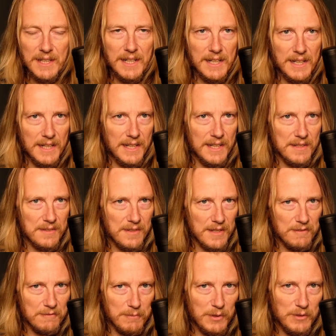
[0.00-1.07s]

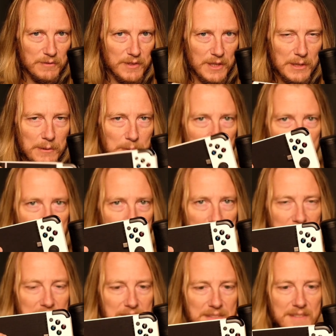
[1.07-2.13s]
They've moved the
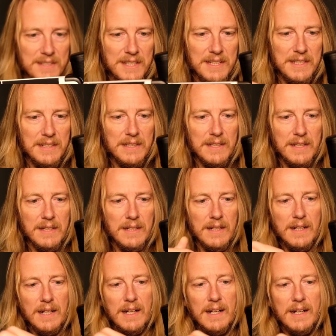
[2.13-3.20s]
USB-C
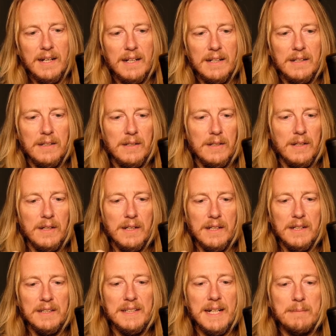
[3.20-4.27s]

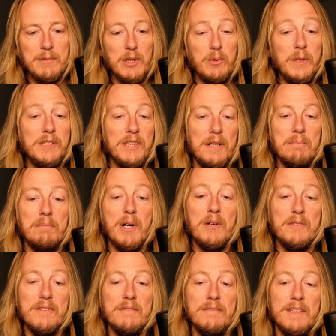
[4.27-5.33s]
adapter, which on
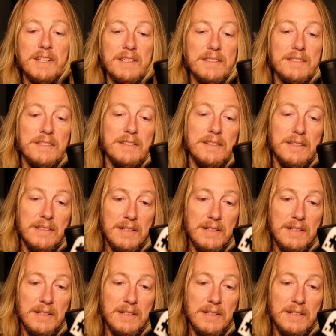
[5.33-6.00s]
both of these,